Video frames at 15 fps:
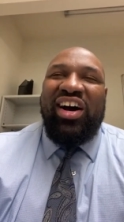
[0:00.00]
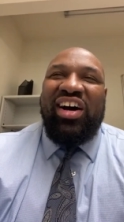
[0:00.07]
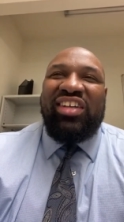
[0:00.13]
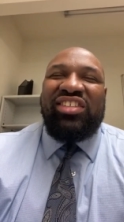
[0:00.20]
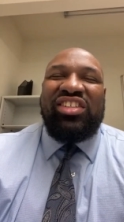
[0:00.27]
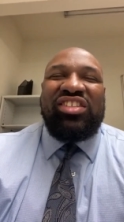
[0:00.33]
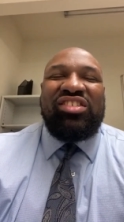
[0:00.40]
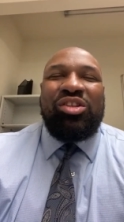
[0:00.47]

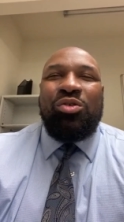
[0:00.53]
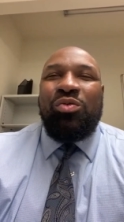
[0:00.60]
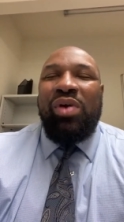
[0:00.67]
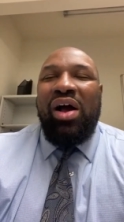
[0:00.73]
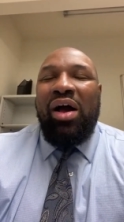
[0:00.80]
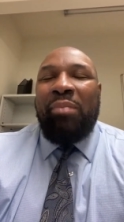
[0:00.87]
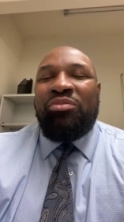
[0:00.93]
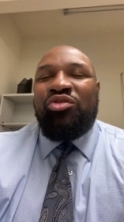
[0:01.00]
just
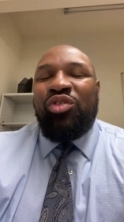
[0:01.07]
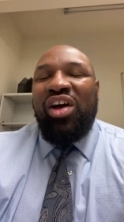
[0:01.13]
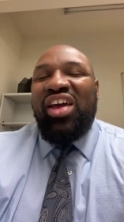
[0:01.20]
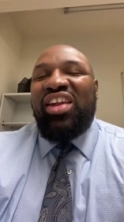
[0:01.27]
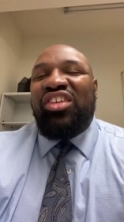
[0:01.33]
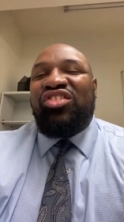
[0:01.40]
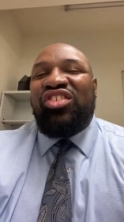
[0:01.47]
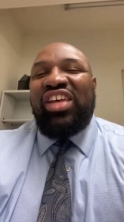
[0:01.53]
throughout, I'm trying
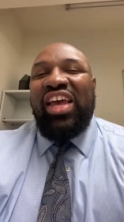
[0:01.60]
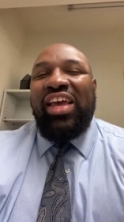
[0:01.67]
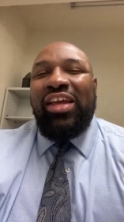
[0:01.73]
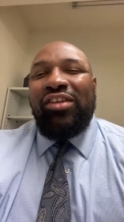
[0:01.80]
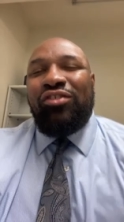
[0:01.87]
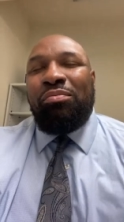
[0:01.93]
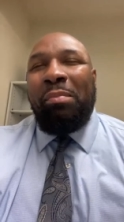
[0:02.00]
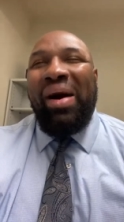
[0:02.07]
to
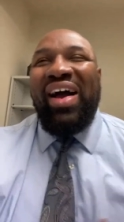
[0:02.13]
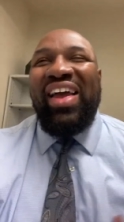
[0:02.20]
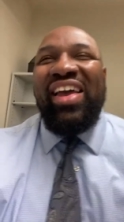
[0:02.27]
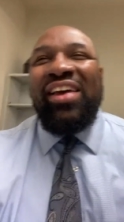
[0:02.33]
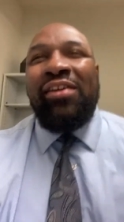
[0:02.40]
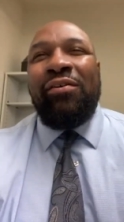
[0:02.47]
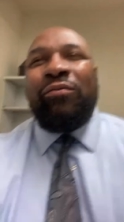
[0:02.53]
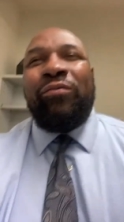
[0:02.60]
change my
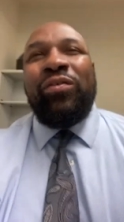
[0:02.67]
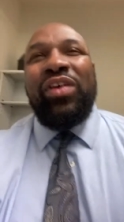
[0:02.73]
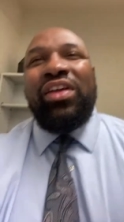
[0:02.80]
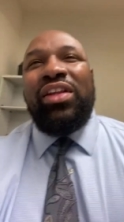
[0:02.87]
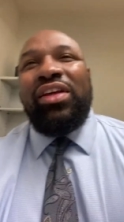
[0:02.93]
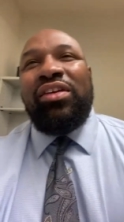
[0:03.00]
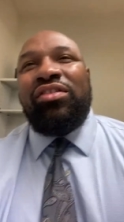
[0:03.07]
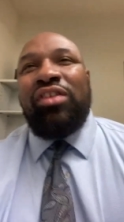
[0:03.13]
inner
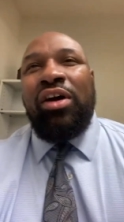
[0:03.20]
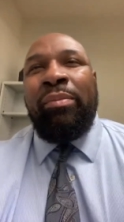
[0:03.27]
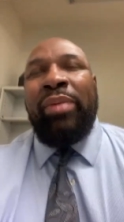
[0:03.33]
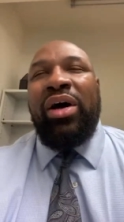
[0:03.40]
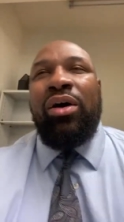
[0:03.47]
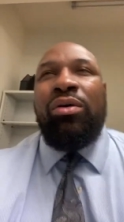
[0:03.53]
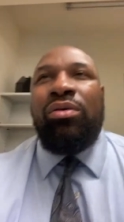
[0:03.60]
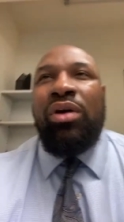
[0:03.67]
feelings
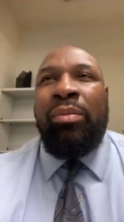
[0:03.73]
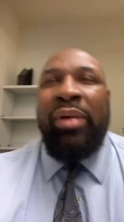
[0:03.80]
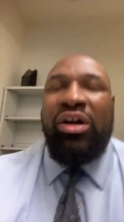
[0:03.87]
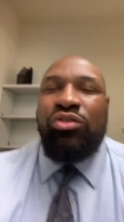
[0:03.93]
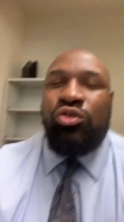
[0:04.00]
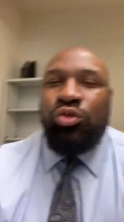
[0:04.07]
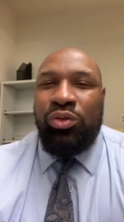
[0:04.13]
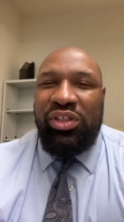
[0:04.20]

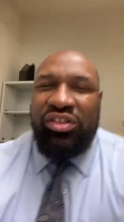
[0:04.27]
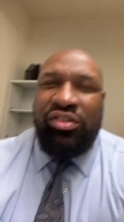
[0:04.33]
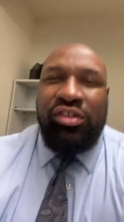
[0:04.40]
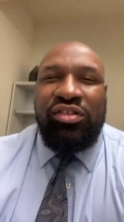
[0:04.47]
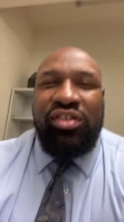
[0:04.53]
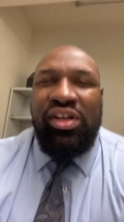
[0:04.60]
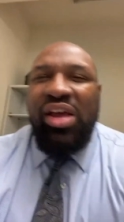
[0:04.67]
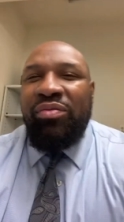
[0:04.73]
about Julius.
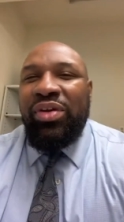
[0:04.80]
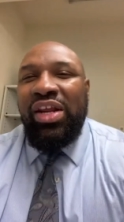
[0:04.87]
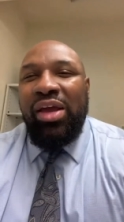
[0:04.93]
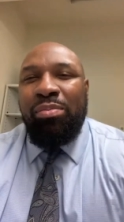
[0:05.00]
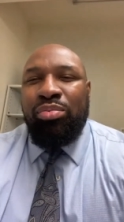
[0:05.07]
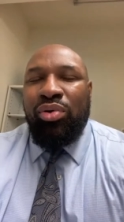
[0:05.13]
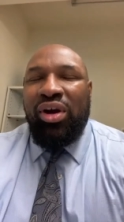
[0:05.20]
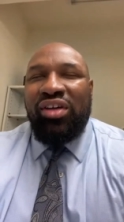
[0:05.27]
It's an everyday
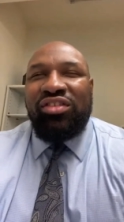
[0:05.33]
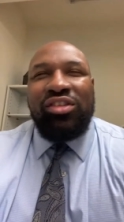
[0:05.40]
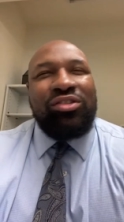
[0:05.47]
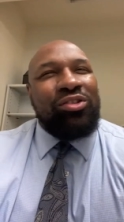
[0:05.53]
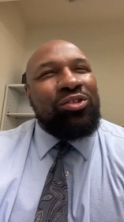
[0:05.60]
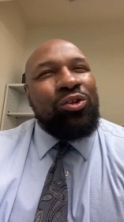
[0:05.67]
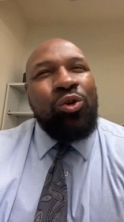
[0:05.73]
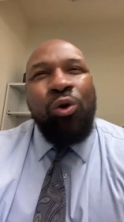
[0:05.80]
process.
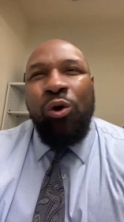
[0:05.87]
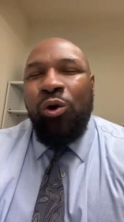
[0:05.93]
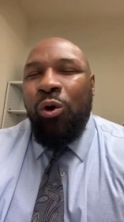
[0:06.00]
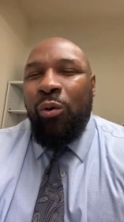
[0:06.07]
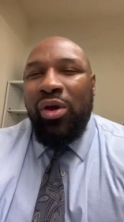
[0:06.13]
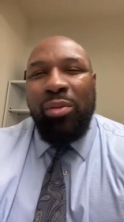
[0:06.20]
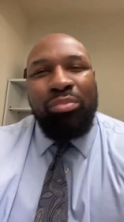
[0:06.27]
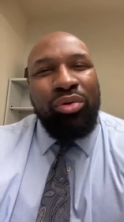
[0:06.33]
It's an
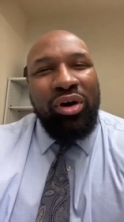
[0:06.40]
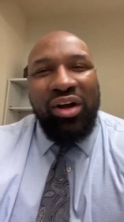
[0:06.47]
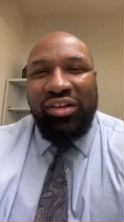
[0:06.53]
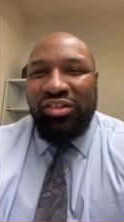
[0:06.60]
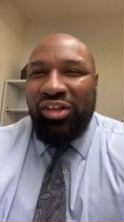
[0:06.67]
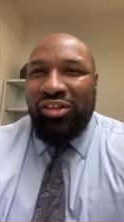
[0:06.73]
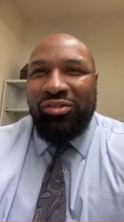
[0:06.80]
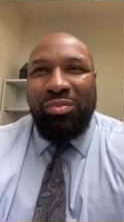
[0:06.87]
ongoing
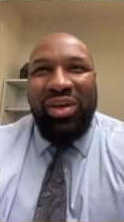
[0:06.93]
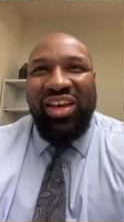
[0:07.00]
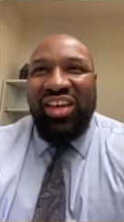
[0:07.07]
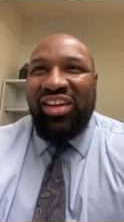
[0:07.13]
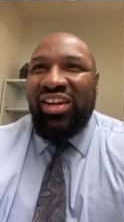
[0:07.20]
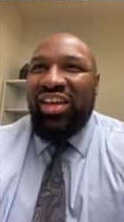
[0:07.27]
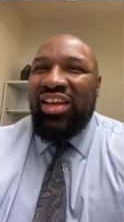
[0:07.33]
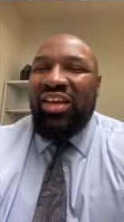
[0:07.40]
process,
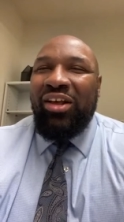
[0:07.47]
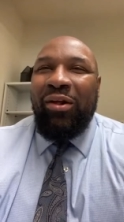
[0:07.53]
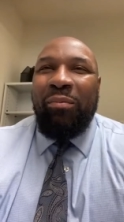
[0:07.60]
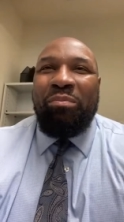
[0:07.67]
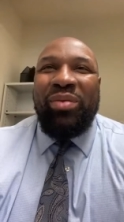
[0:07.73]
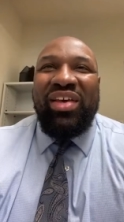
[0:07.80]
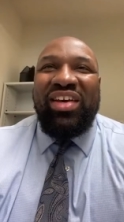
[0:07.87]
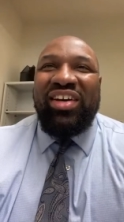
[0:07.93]
man,
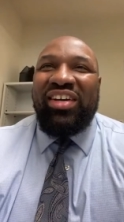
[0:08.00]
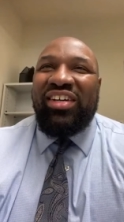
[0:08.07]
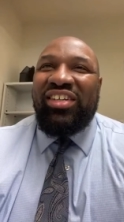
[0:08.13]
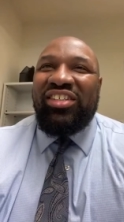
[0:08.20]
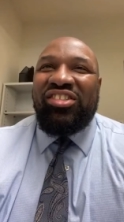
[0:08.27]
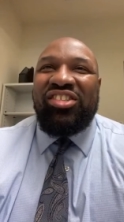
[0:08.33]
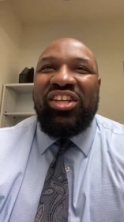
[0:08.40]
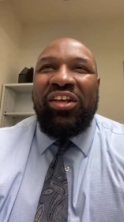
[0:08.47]

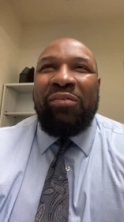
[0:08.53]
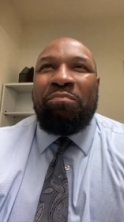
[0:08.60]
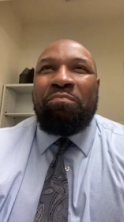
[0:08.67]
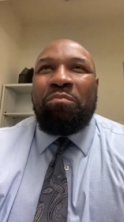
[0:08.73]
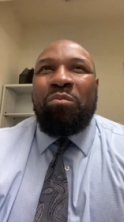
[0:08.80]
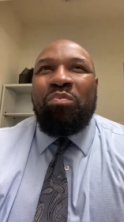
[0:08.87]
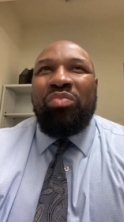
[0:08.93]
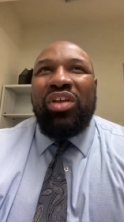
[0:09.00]
because
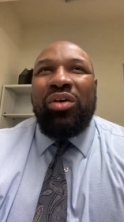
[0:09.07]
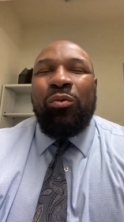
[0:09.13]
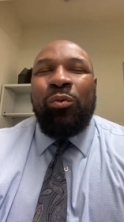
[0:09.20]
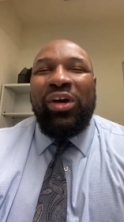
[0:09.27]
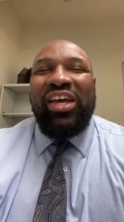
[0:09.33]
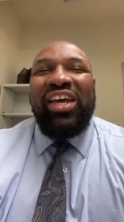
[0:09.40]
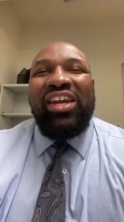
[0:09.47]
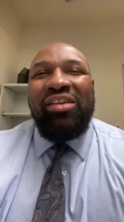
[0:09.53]

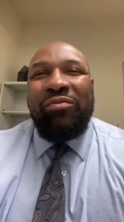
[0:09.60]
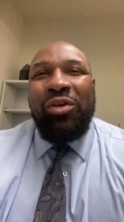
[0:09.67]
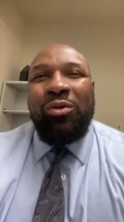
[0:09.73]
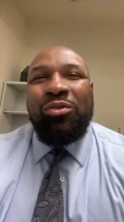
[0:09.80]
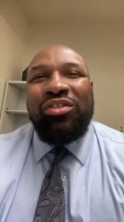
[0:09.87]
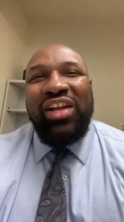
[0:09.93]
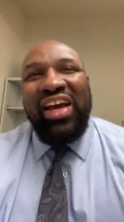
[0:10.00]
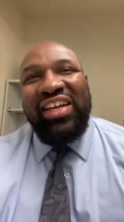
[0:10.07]
with
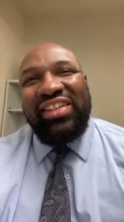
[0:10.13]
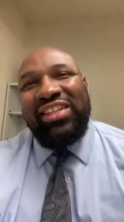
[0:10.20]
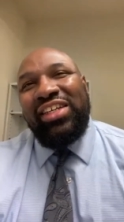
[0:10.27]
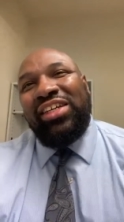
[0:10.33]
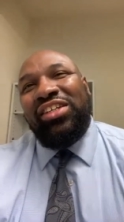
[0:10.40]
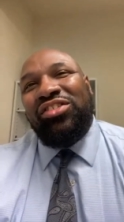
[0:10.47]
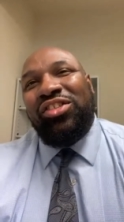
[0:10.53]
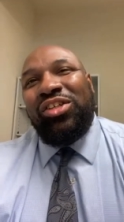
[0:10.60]
interviews like
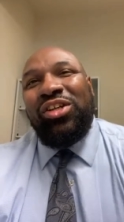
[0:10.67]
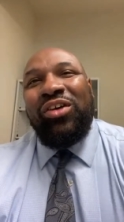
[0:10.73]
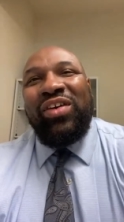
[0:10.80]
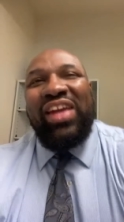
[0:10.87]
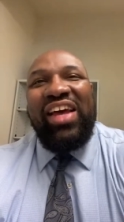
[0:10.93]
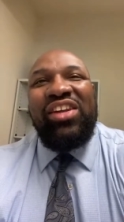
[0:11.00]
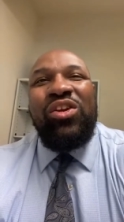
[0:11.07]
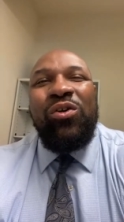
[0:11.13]
this, and
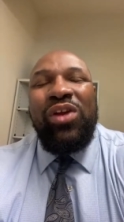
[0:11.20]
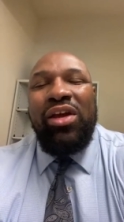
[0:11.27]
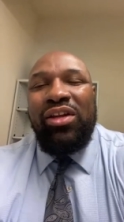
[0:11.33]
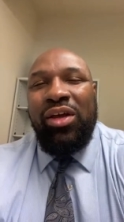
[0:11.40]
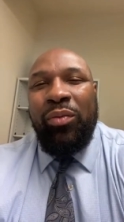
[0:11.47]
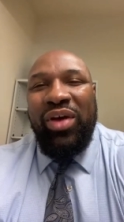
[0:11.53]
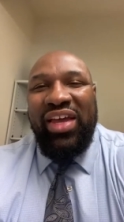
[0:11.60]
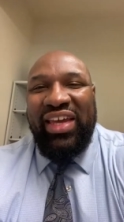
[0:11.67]
I knew that they
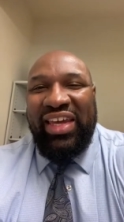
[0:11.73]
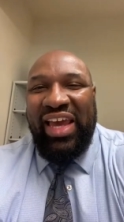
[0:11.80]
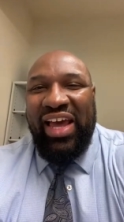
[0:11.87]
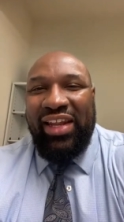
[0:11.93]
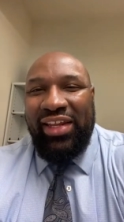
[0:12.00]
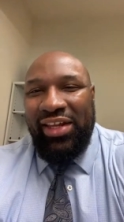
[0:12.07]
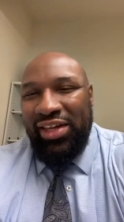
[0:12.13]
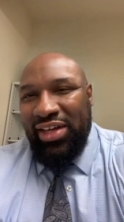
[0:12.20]
were in
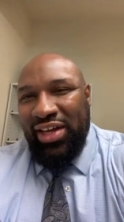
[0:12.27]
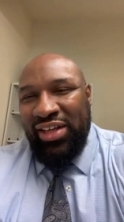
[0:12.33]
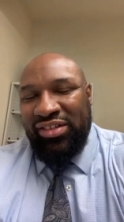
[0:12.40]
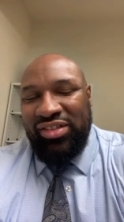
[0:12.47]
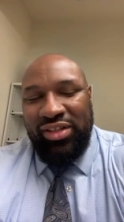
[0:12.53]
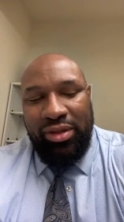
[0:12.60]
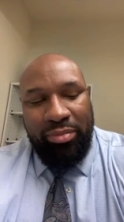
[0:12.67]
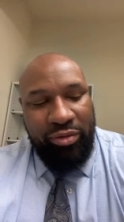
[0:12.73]
Cali. I
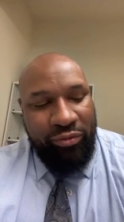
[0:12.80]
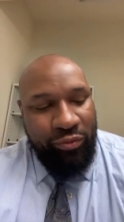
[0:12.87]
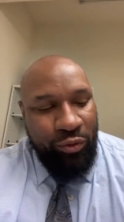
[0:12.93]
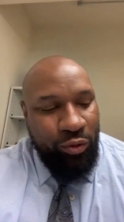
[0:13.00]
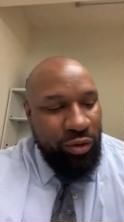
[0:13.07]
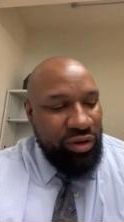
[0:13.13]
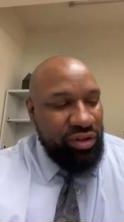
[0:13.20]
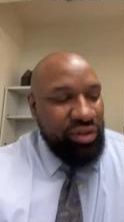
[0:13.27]
said
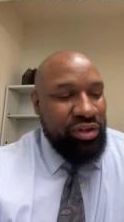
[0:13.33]
before,